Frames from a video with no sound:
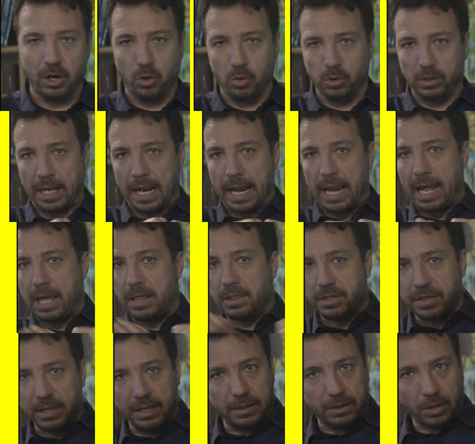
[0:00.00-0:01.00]
Lord
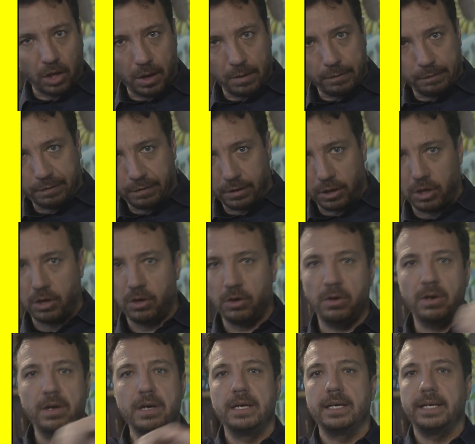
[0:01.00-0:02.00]
lengthened time for
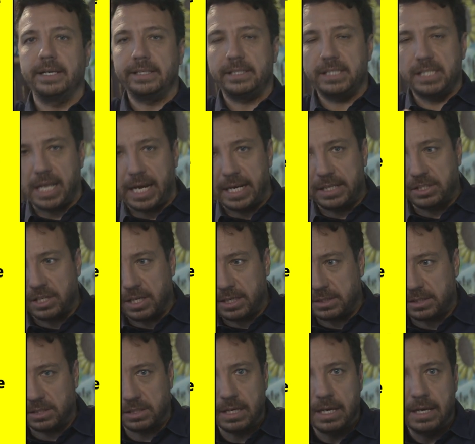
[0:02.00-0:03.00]
you. He
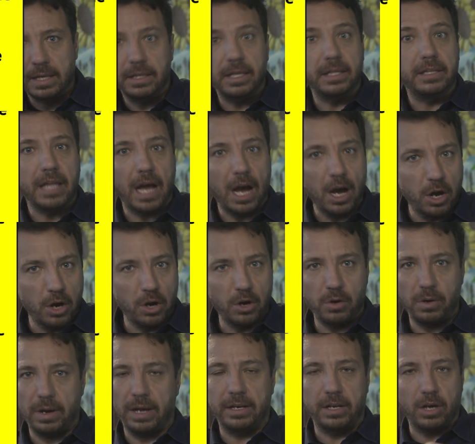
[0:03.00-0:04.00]
stretches the
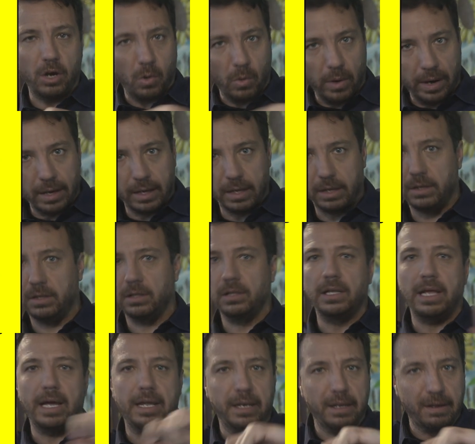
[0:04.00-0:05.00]
dough and the
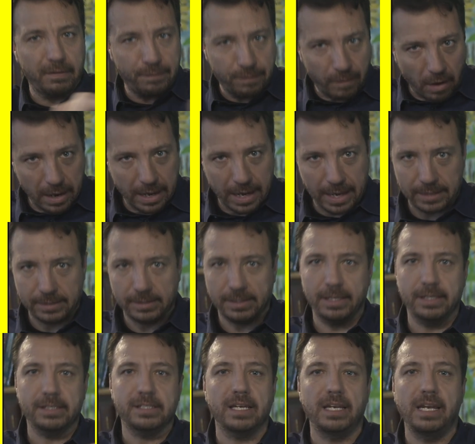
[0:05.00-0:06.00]
oil and the
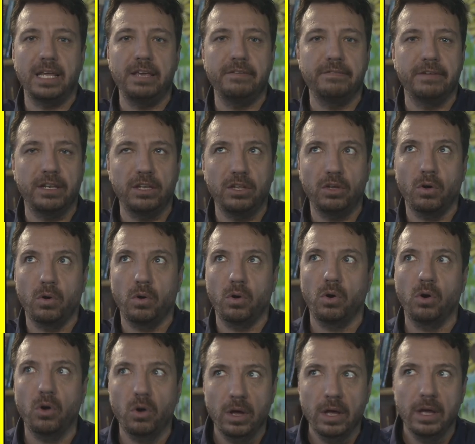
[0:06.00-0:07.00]
finances and even
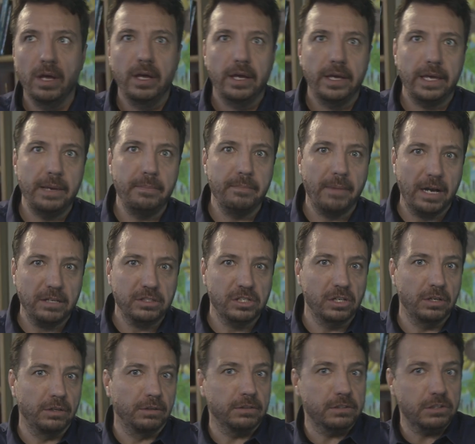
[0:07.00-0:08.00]
your
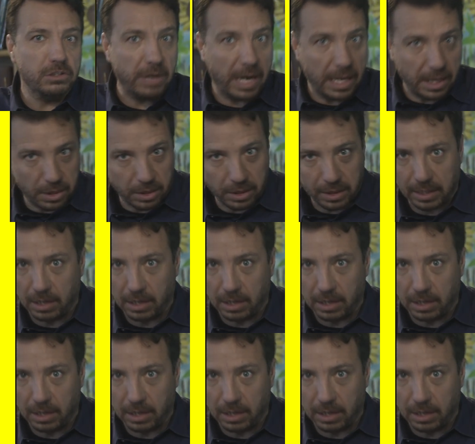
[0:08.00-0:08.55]
emotional strength.